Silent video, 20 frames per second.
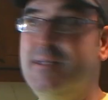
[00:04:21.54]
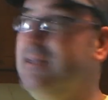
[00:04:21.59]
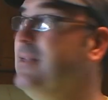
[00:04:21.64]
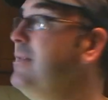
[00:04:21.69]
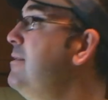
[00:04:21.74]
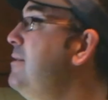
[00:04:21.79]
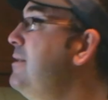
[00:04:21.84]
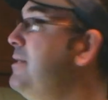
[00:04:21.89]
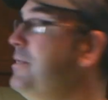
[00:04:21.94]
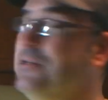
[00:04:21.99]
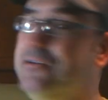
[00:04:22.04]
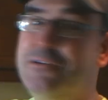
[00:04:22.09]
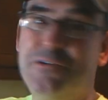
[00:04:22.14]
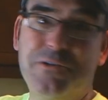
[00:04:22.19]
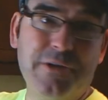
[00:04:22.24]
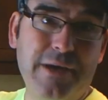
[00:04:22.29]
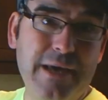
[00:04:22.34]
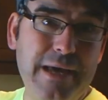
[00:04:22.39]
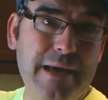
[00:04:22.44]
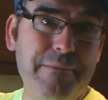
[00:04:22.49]
and the
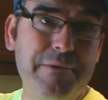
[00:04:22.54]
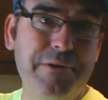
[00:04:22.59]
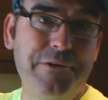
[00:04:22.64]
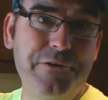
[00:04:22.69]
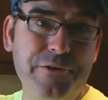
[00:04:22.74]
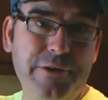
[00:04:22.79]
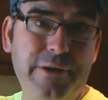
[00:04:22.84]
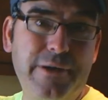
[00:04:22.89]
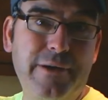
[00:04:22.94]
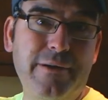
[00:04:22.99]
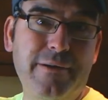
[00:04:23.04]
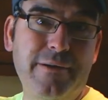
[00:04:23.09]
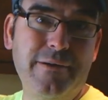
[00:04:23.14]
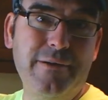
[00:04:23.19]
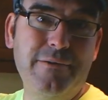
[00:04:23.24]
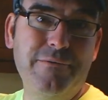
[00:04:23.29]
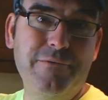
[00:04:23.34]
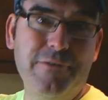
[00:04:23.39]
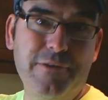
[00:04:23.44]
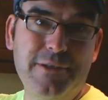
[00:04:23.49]
additional cabinetry
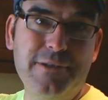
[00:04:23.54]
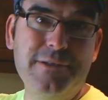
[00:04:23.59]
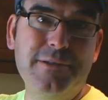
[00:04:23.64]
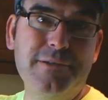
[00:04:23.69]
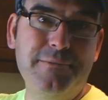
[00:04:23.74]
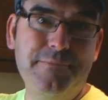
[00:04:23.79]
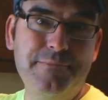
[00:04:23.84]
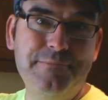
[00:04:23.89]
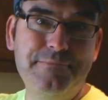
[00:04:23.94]
for this.